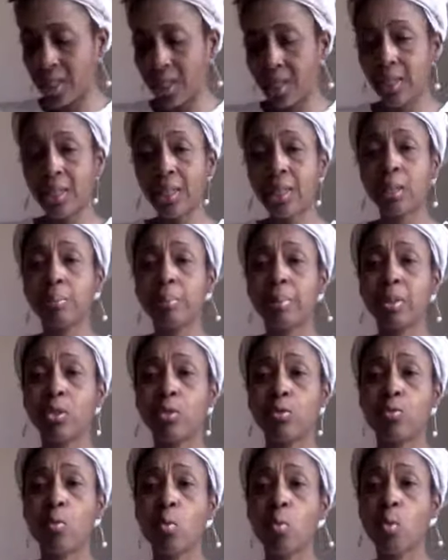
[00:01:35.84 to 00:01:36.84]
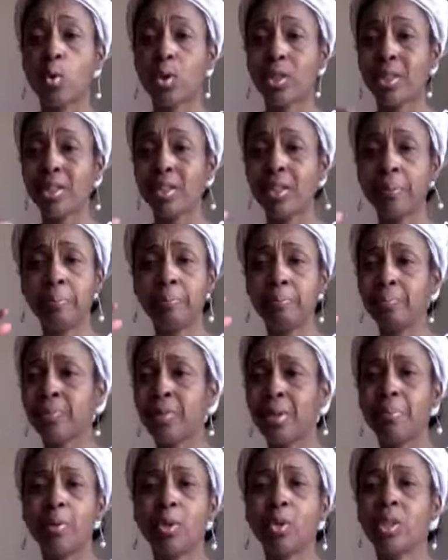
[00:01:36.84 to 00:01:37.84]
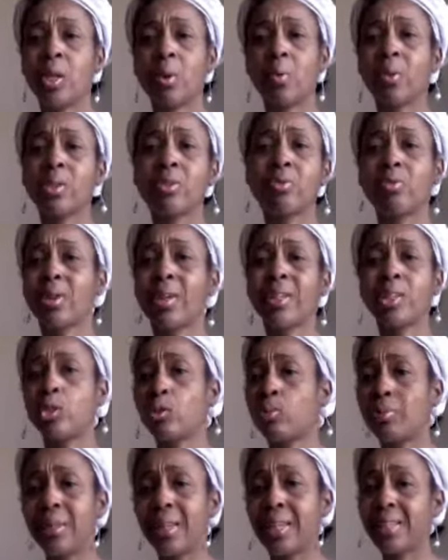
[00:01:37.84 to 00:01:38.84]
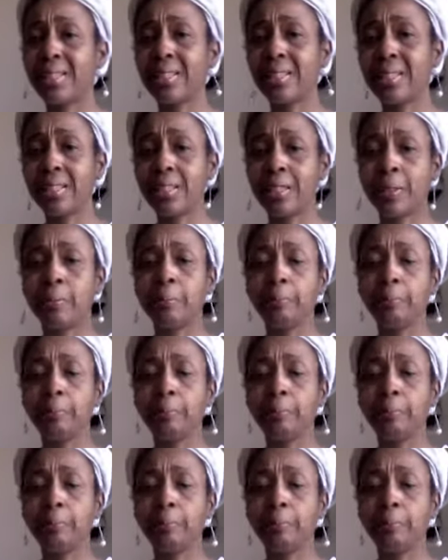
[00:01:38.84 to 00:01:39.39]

a little bit of water because I wasn't ready to blend it.